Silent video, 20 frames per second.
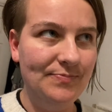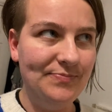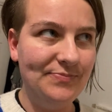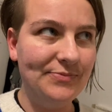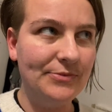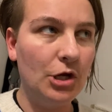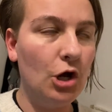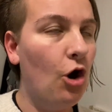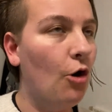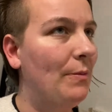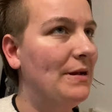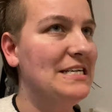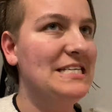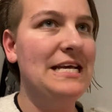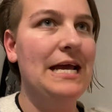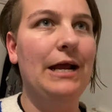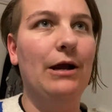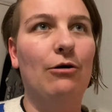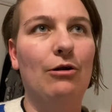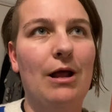
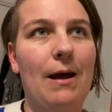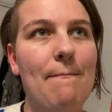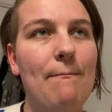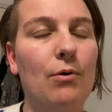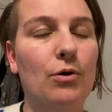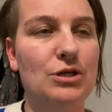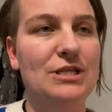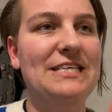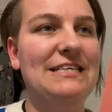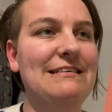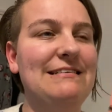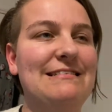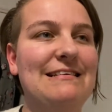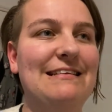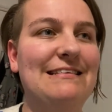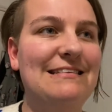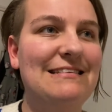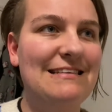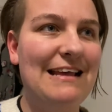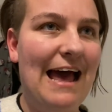commenting on like bodies
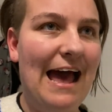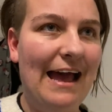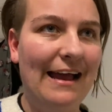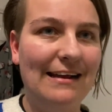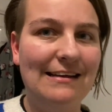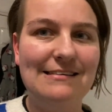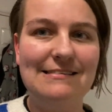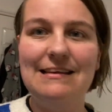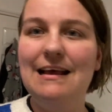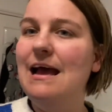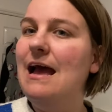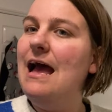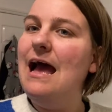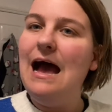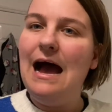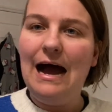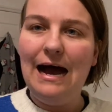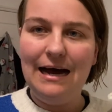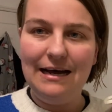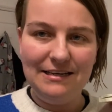and sex
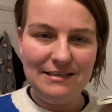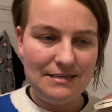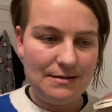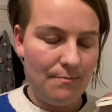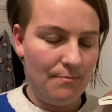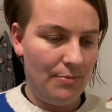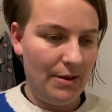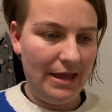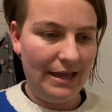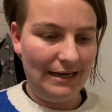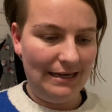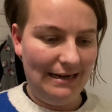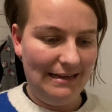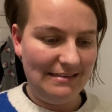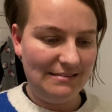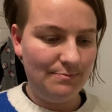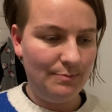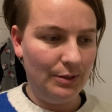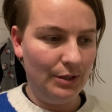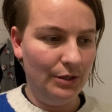and being a
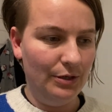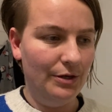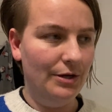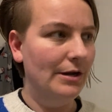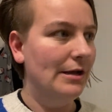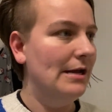lesbian.